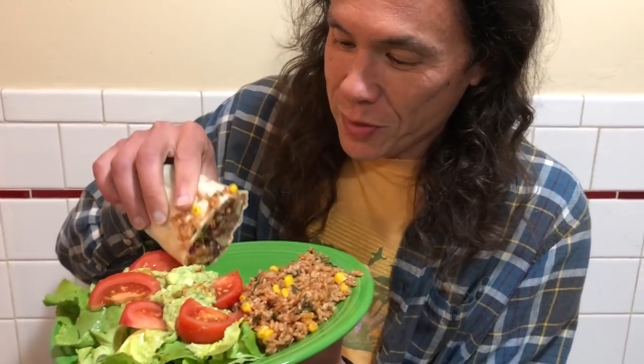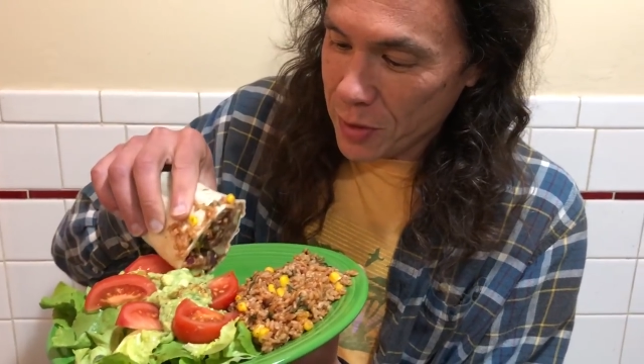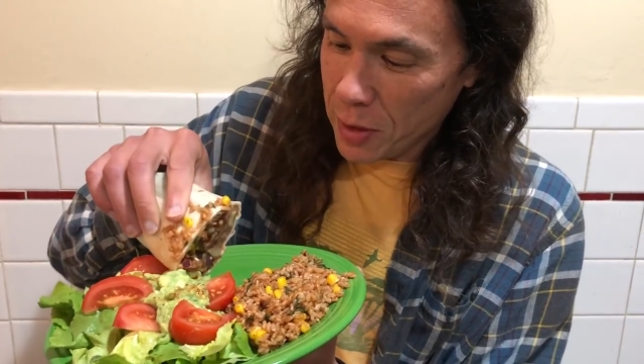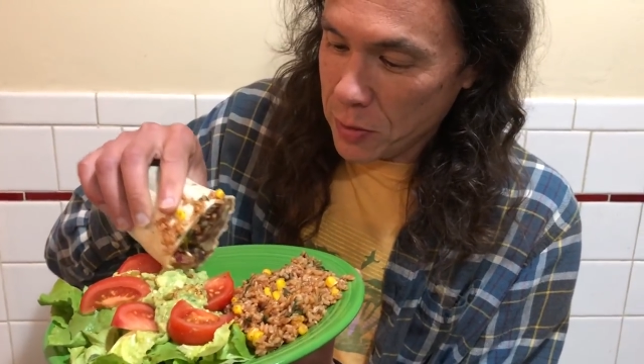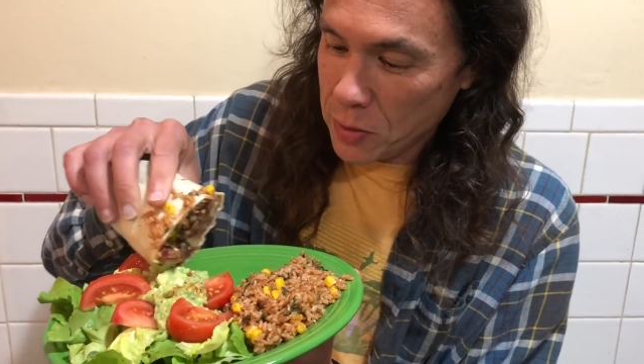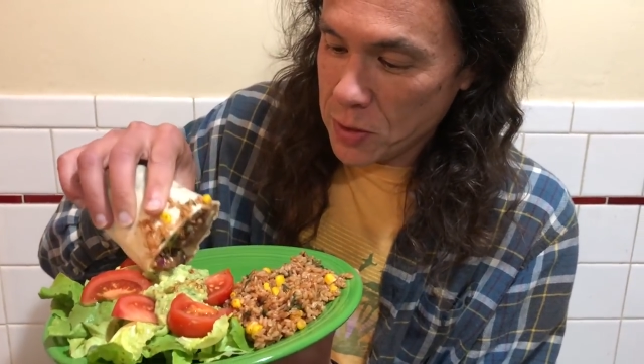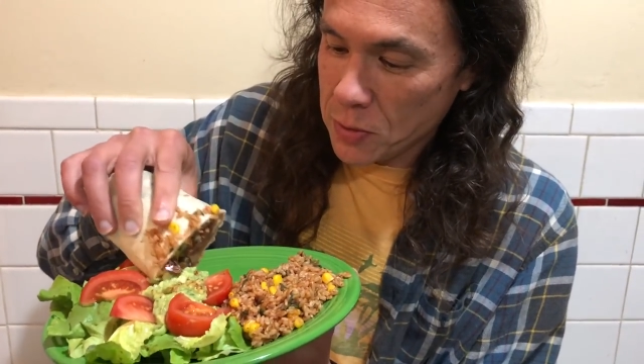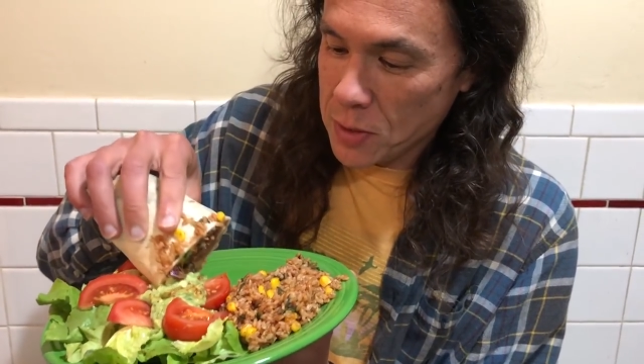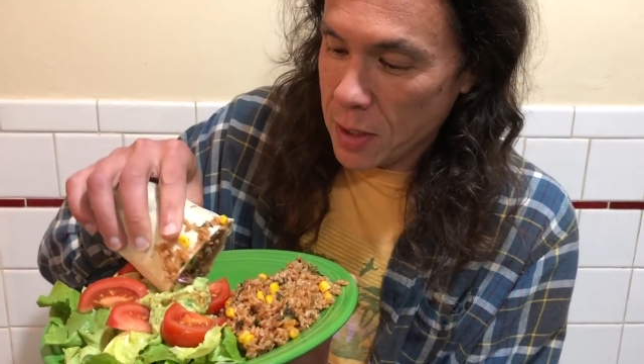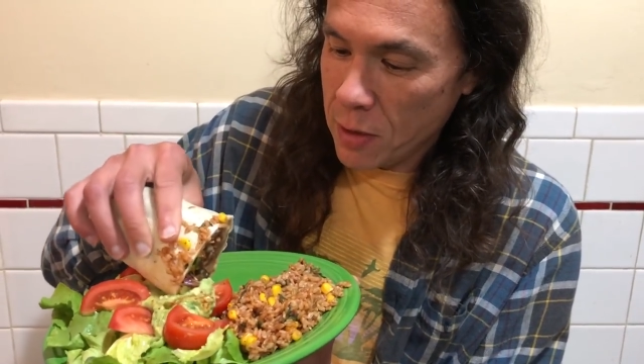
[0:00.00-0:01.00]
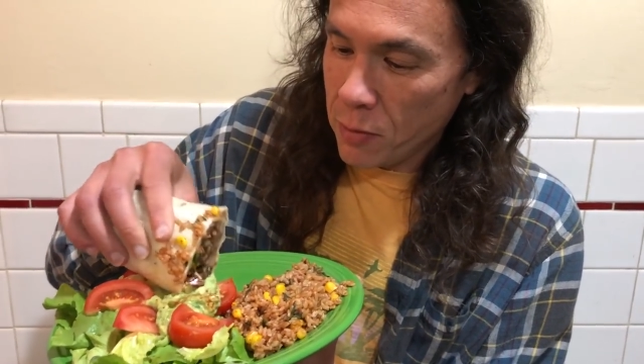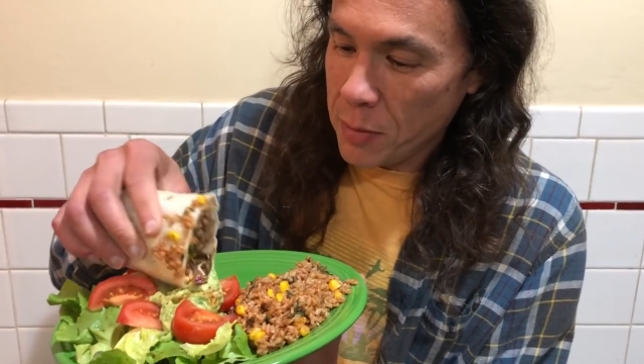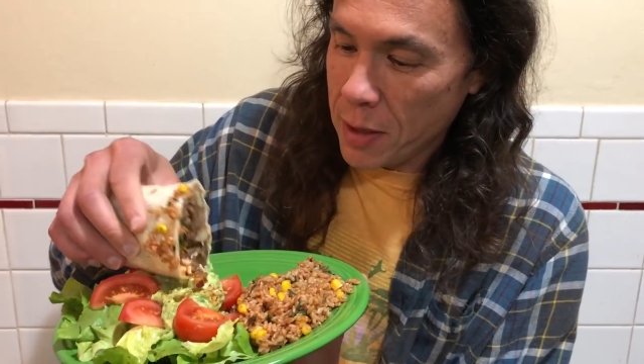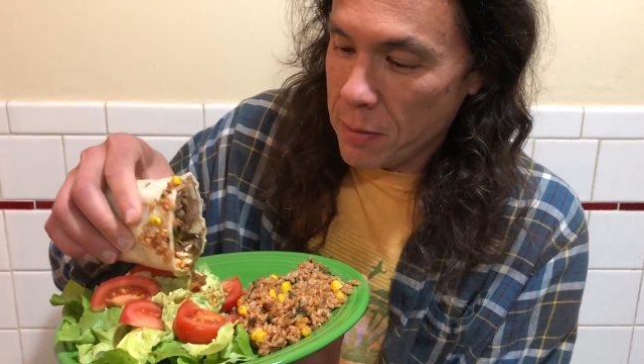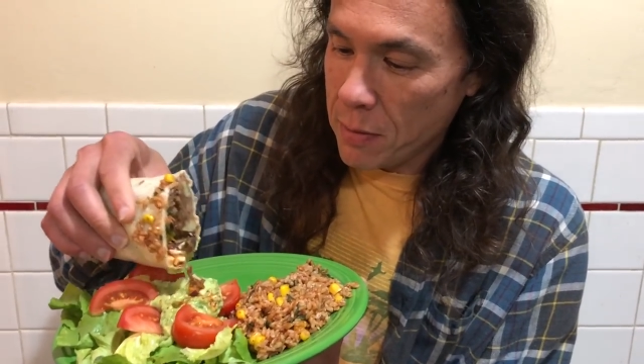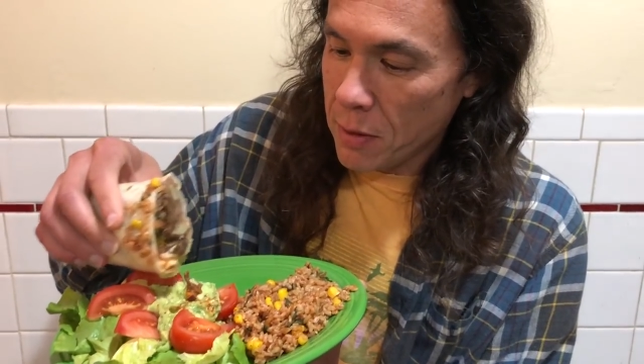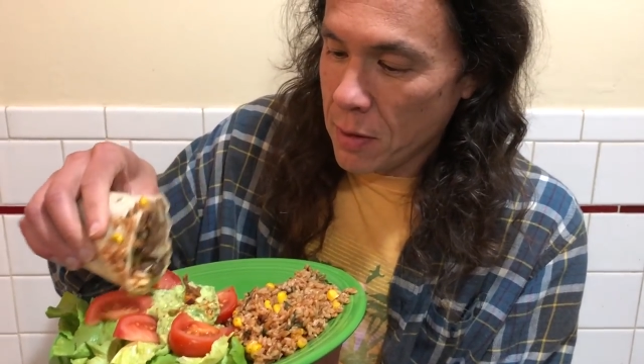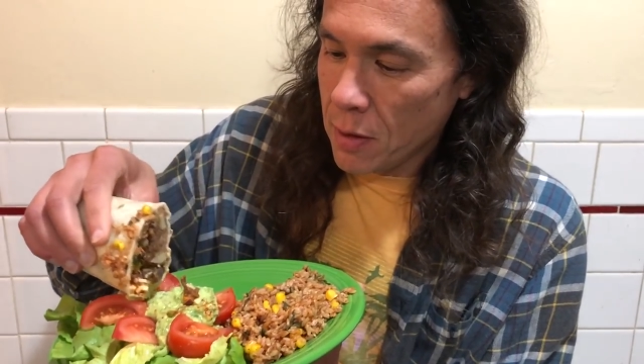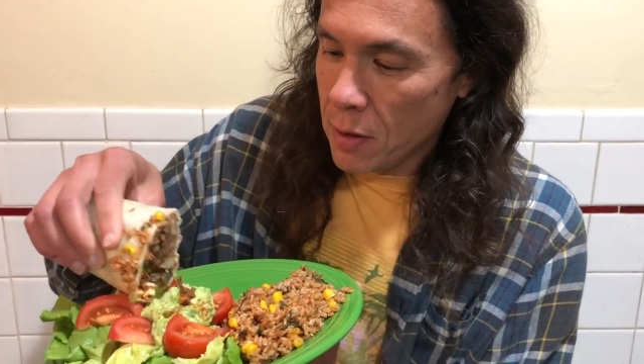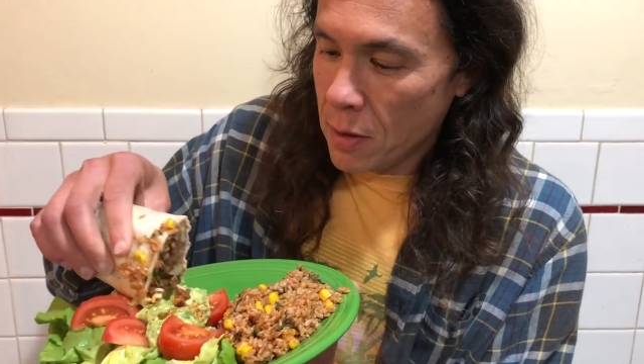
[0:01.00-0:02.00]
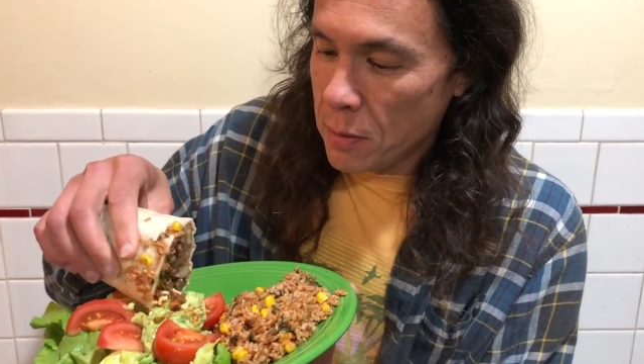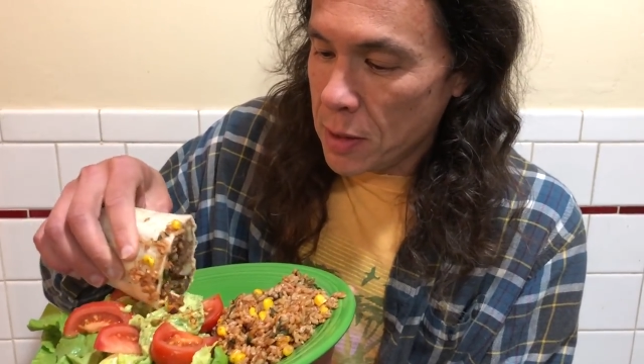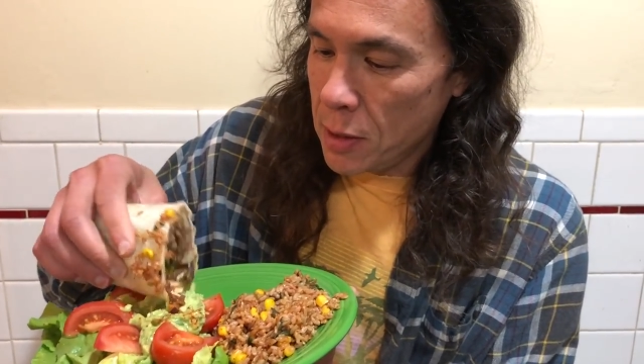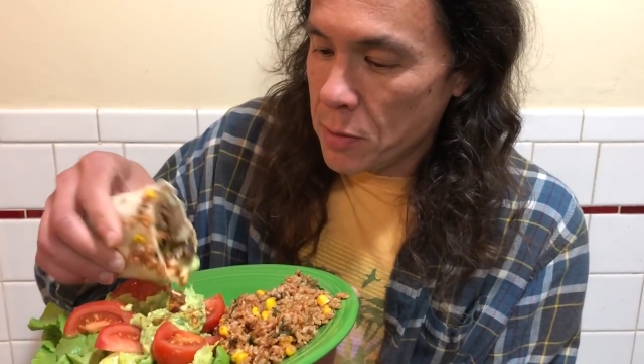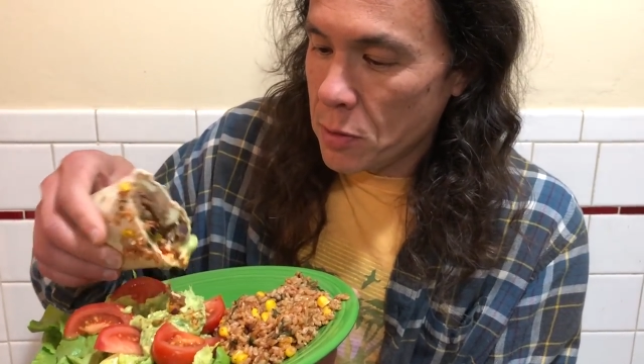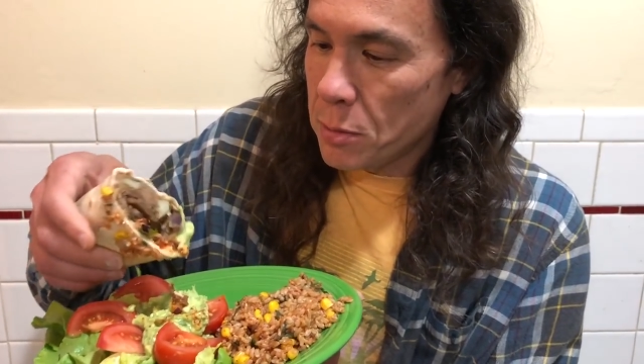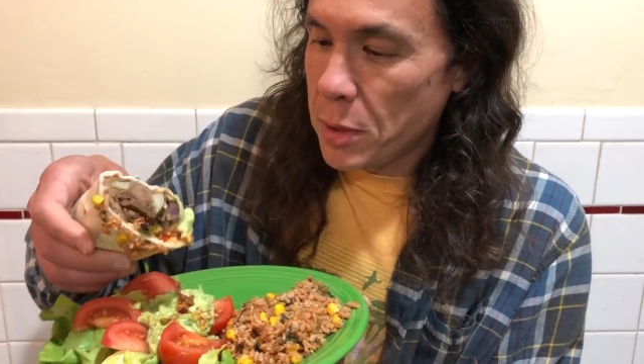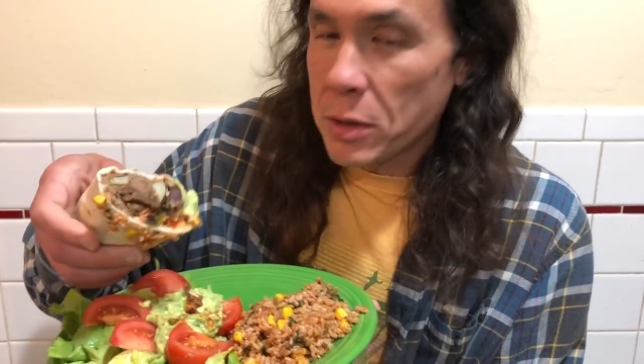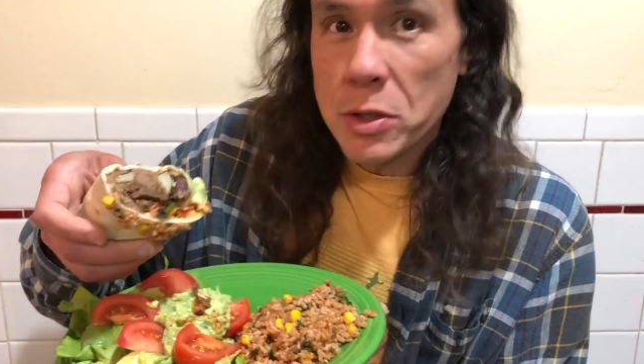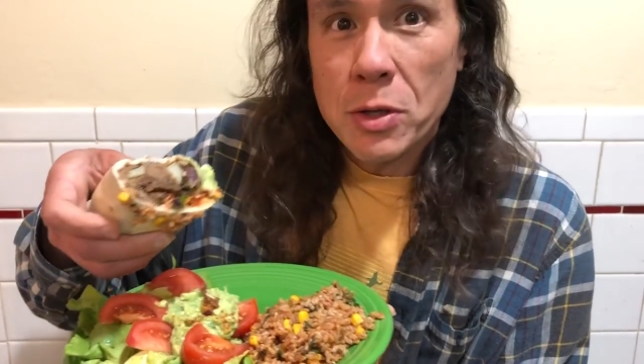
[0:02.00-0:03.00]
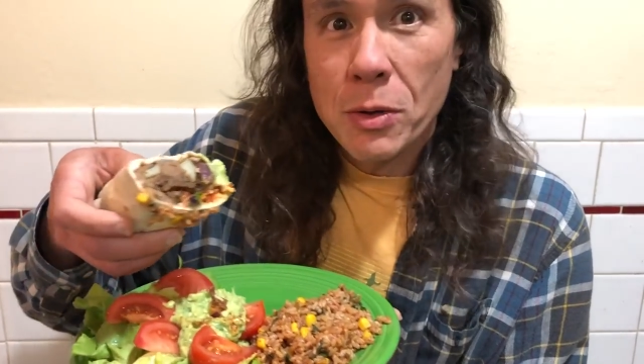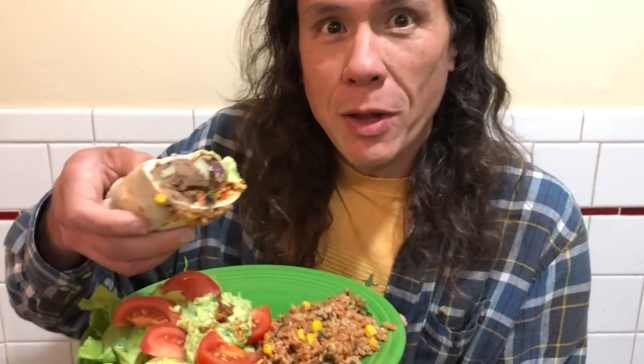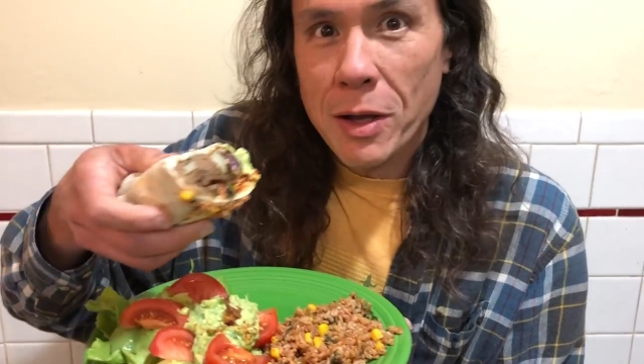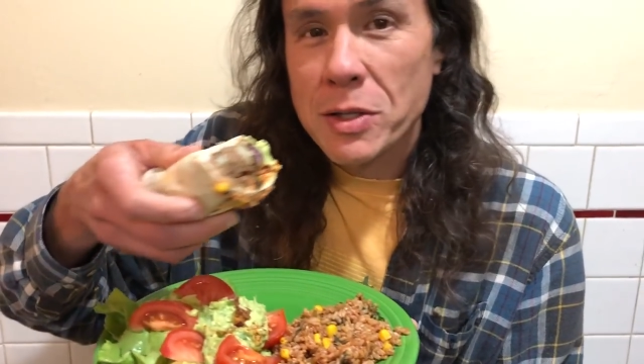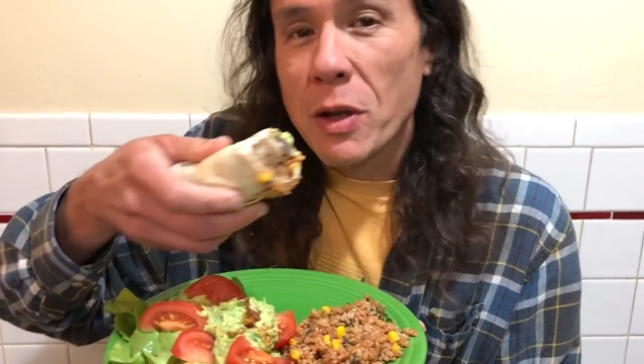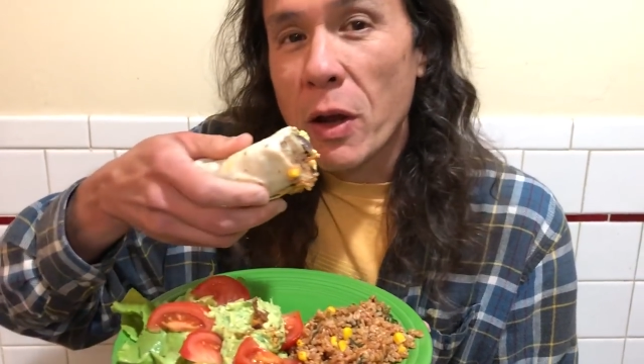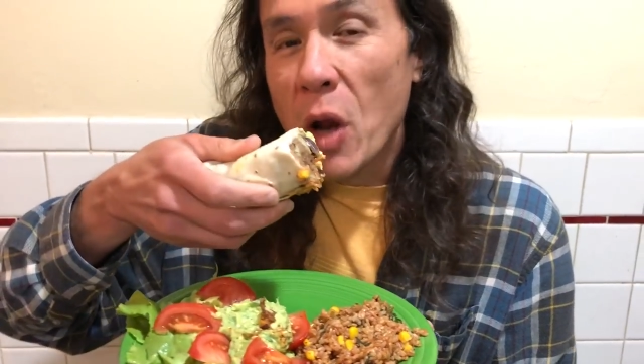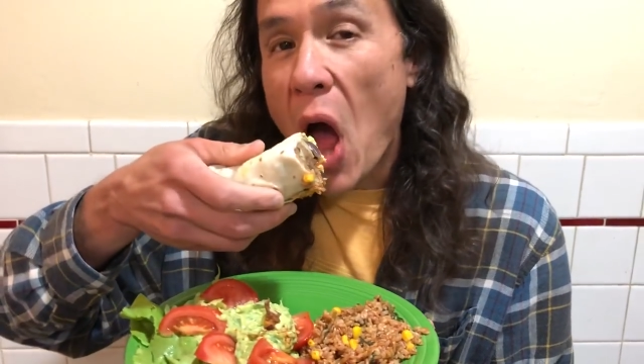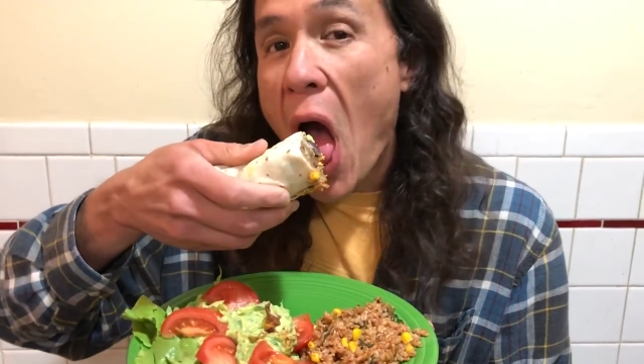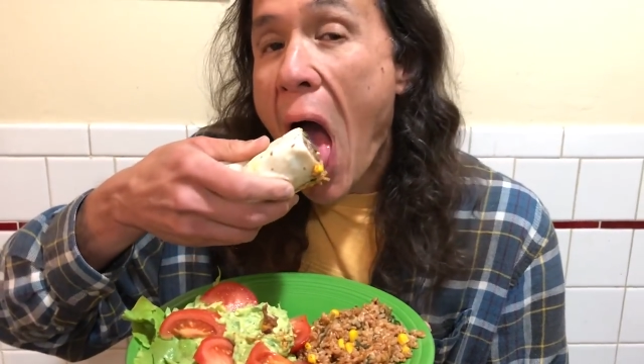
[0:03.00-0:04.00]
I know you're still tired from that emo punk show last night, huh?